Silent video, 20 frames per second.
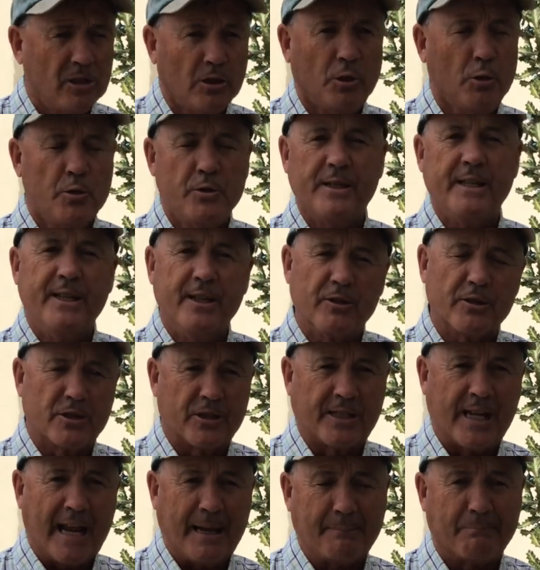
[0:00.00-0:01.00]
losing your
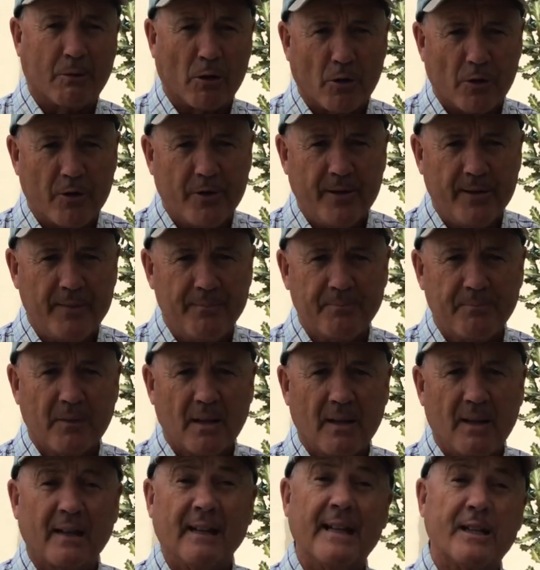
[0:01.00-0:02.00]
state bird?
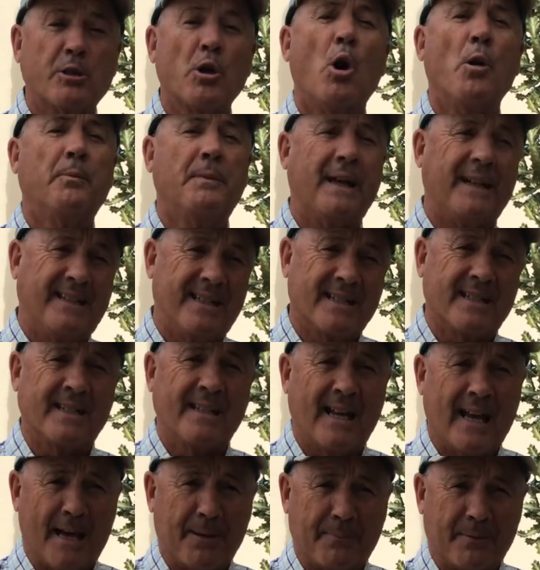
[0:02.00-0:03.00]
Let's hope that doesn't
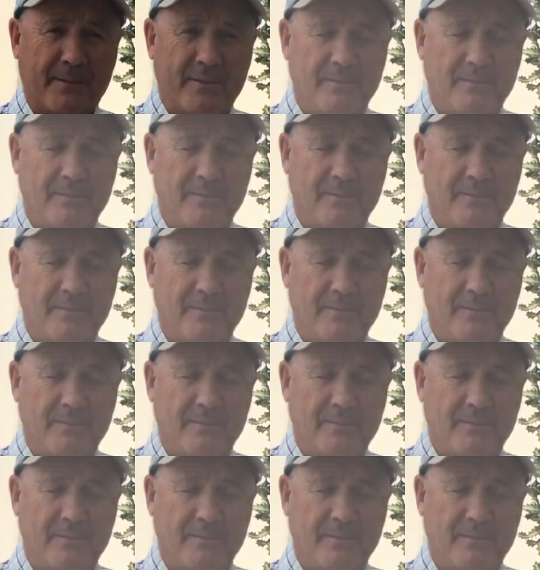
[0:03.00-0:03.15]
happen.